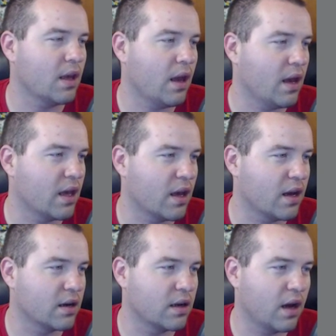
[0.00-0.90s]

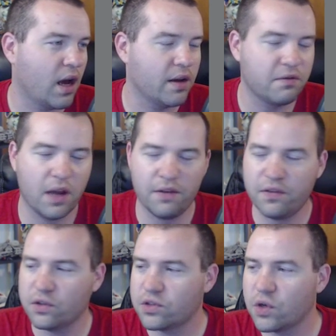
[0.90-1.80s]
And I
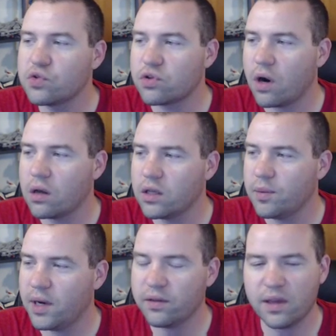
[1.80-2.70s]
feel so strongly
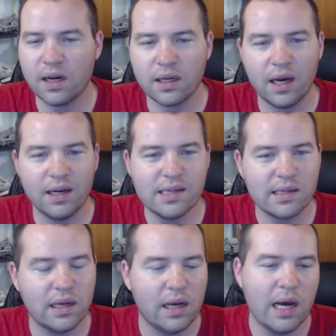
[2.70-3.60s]
about that,
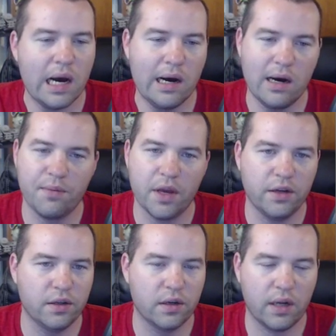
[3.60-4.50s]
guys.
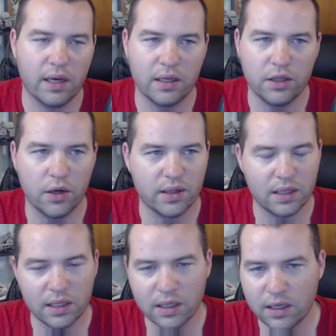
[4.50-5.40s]
You know, at
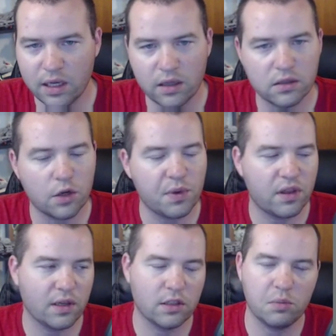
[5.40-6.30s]
the end of the day, there's so many
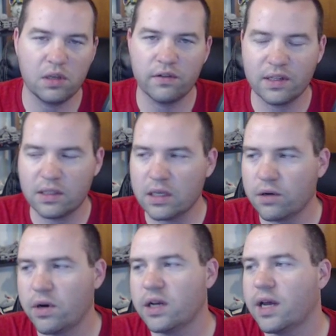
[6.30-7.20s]
things to be investing
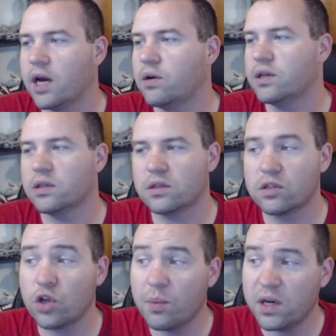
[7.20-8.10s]
in right now, and
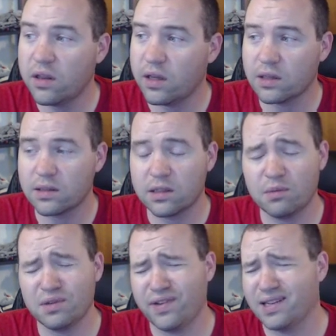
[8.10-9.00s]
so many things. It's
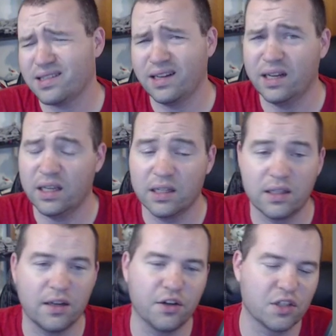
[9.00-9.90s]
going to be fascinating in
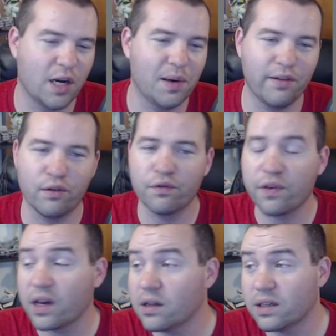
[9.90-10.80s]
10 years how many of them
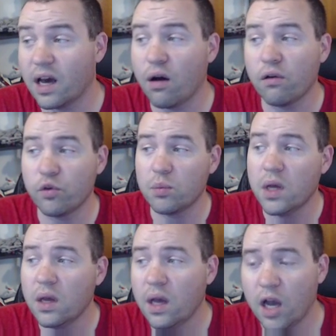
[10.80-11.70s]
fail and how
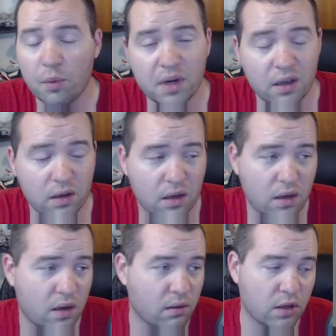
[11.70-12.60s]
many,
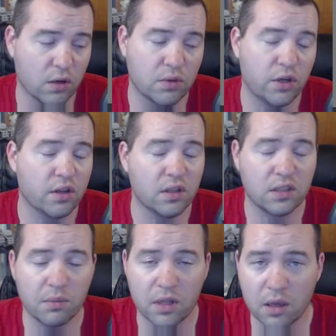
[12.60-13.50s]
you know, turn into
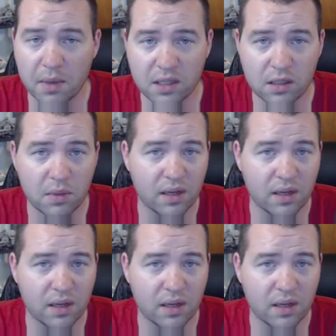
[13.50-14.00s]
something amazing.